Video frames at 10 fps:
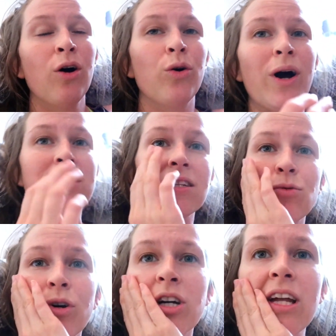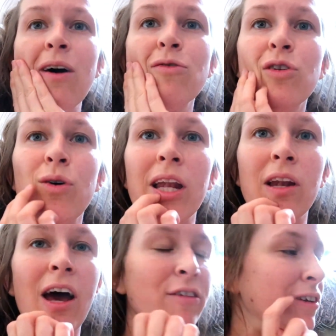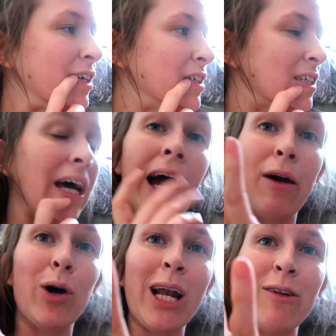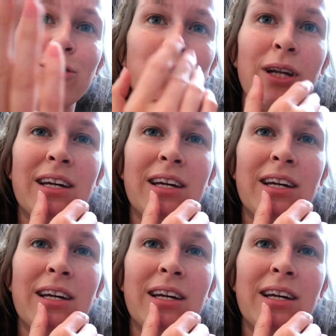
who hasn't worked out for 1.5 years. I worked out 2